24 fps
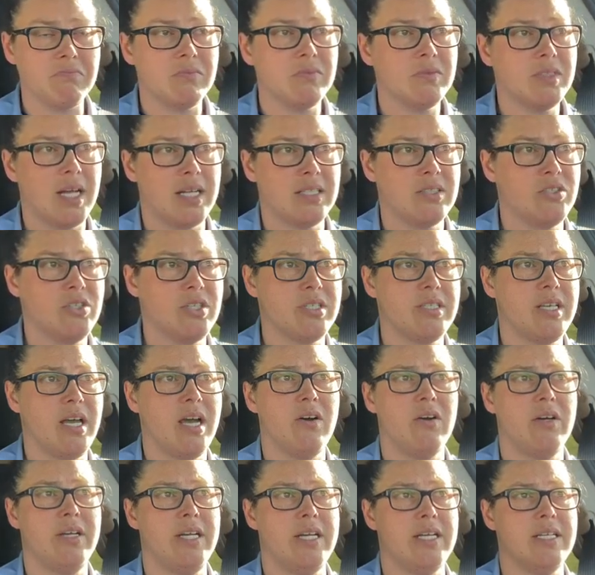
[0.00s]
That's just
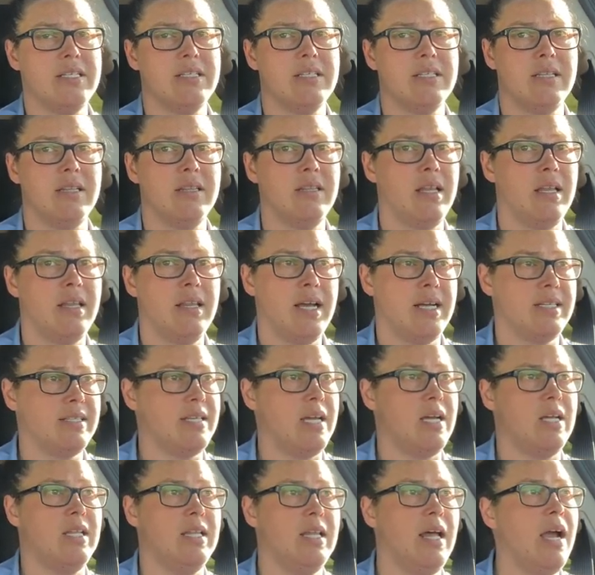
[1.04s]
how it is. That's
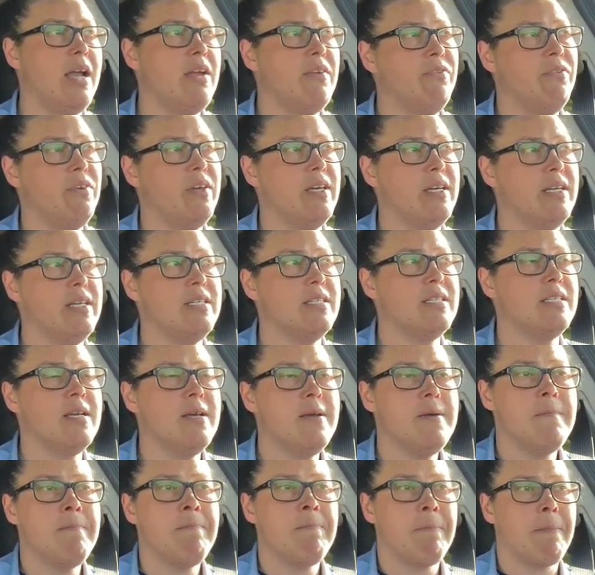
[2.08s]
how life is.
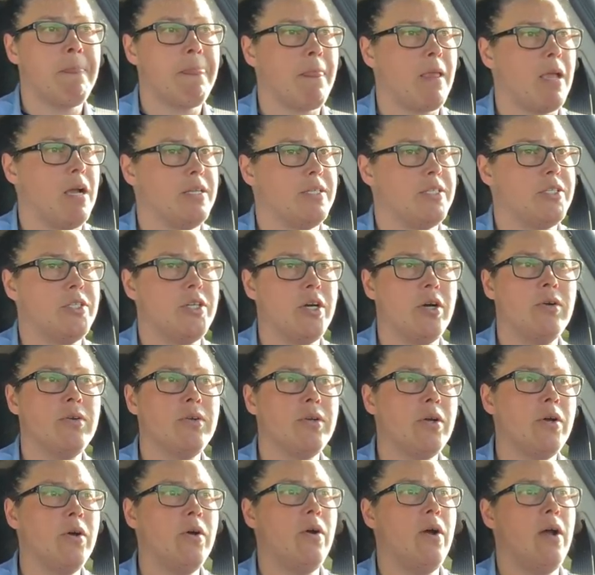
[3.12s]
I don't
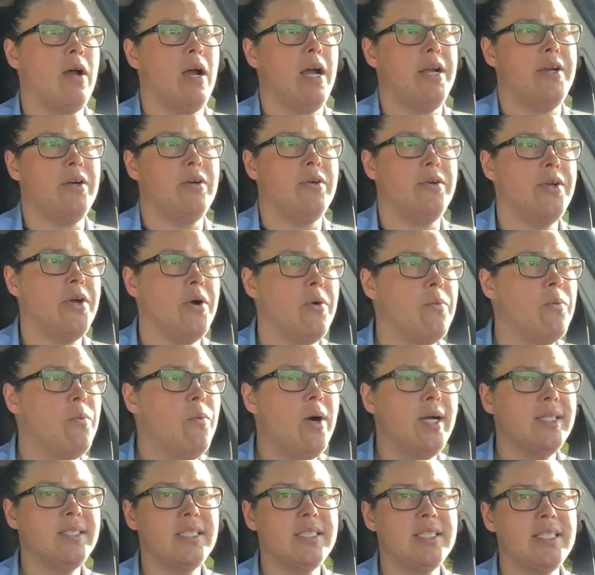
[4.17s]
know
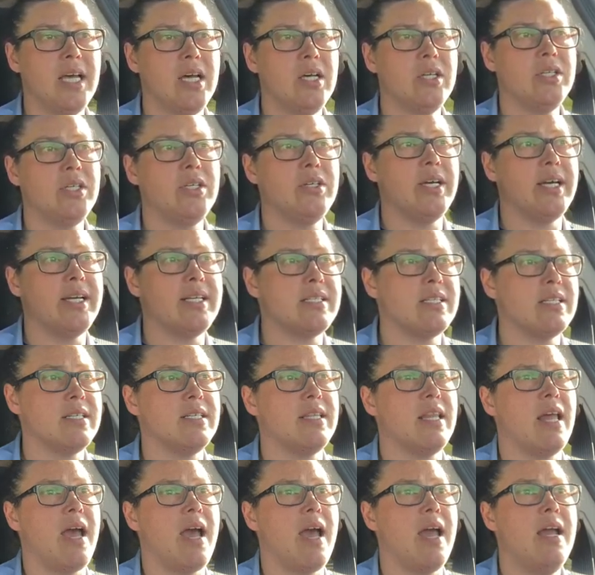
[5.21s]
what to tell you guys
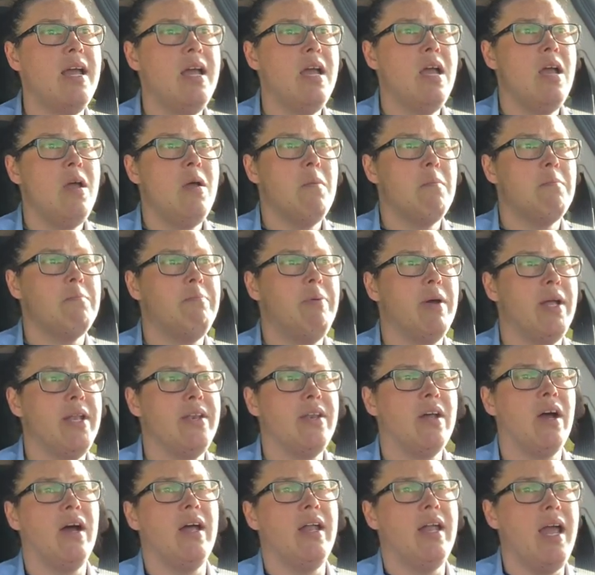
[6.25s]
on that, but
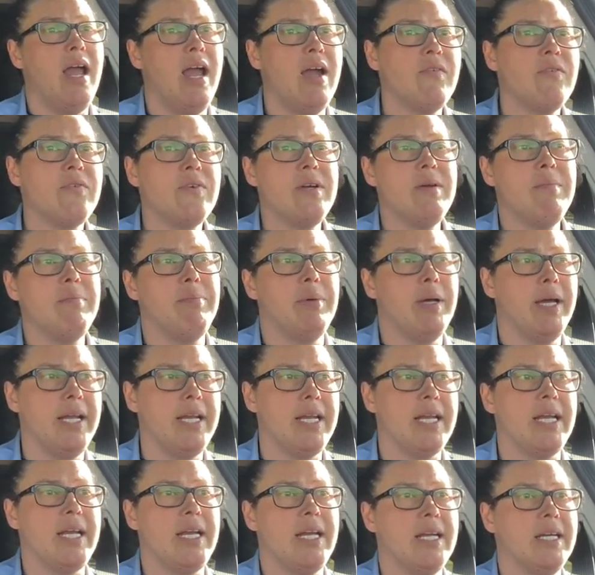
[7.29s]
not
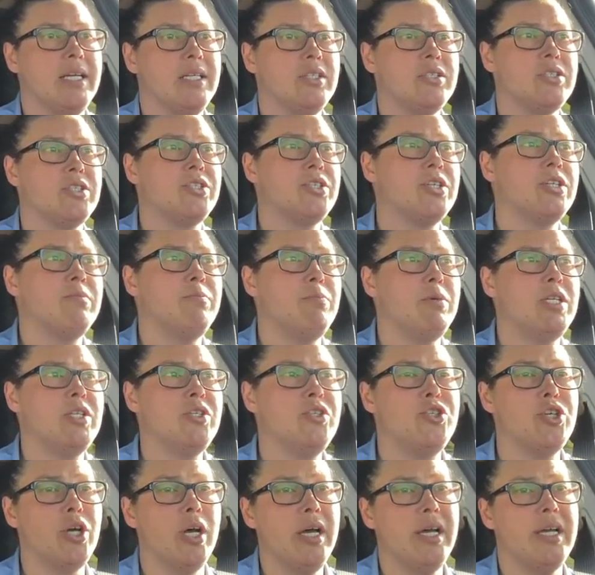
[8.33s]
everybody should be
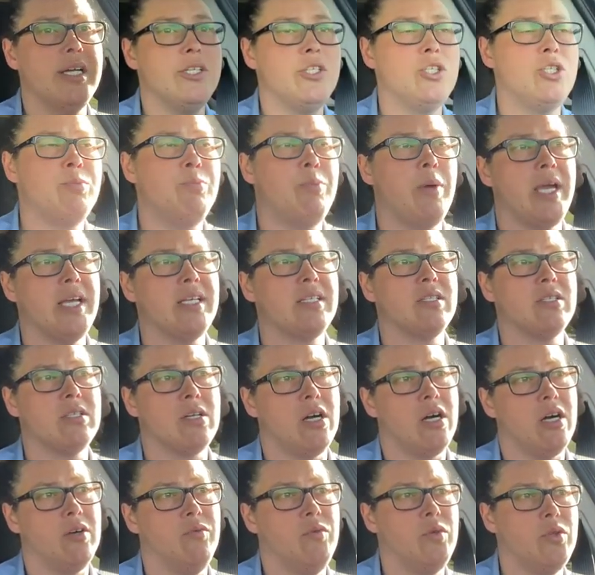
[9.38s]
judged based
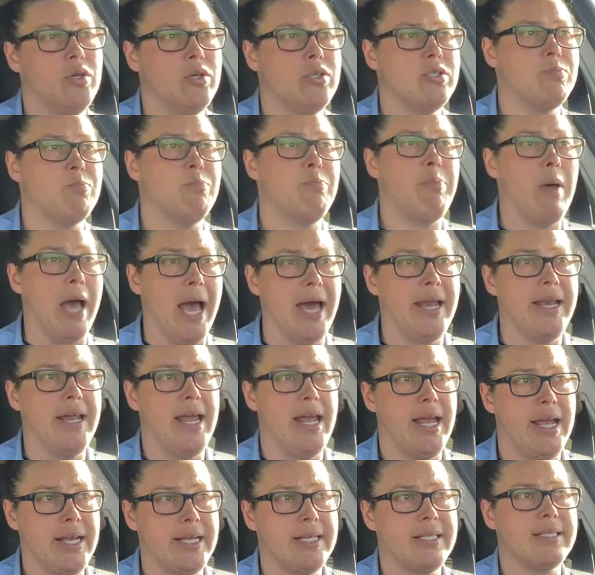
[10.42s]
off of those bad
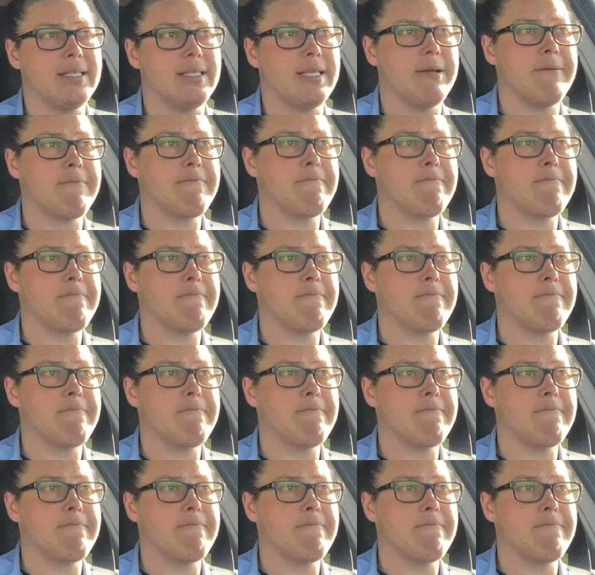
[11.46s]
eggs.